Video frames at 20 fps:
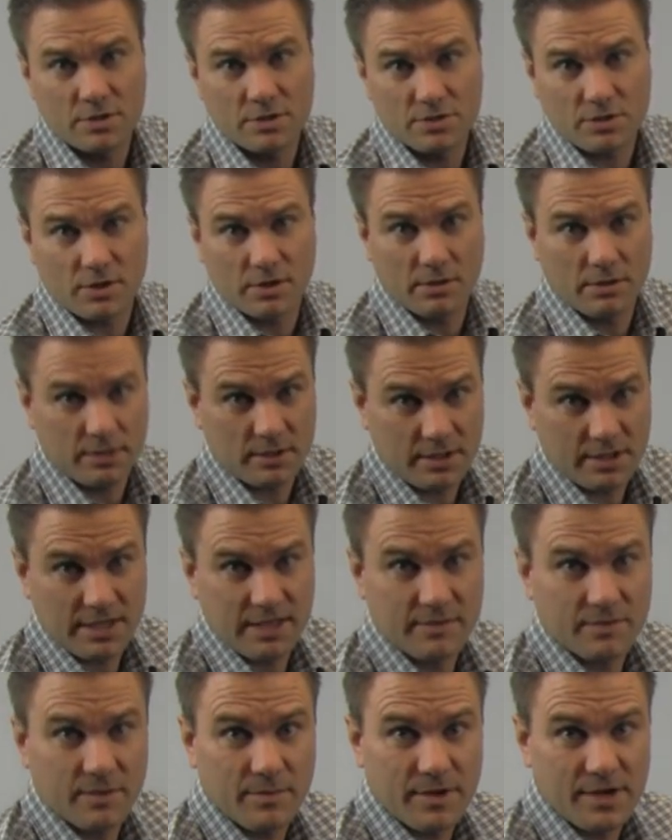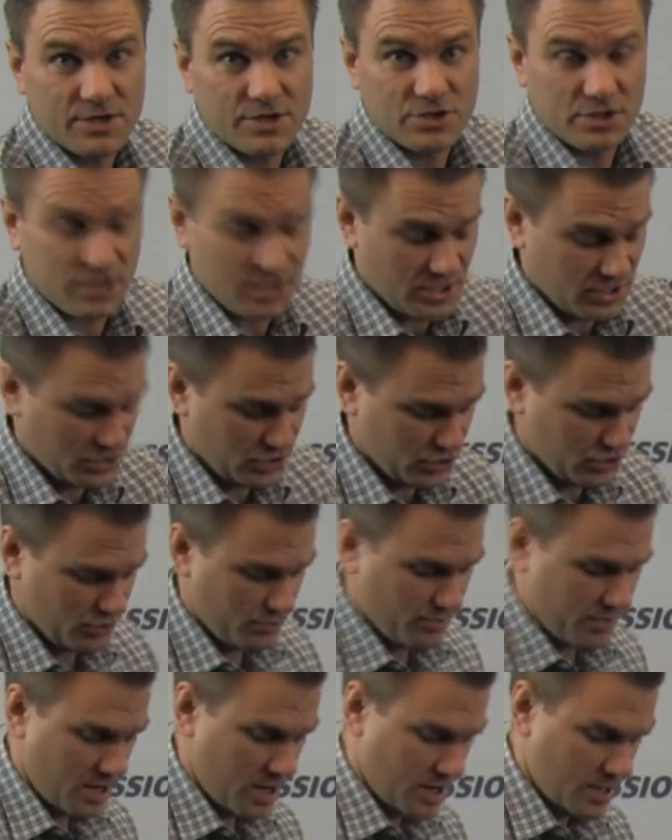So you keep the patient in
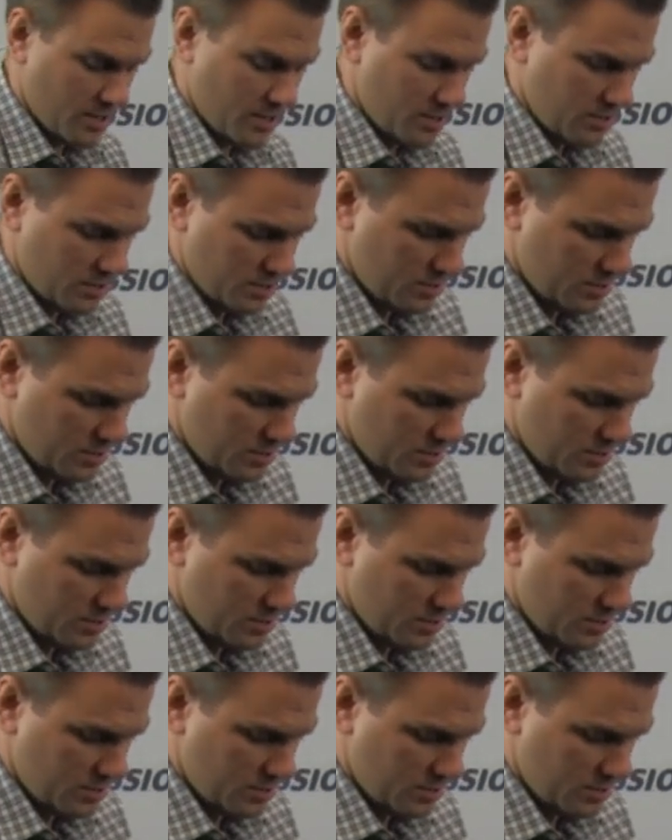supine.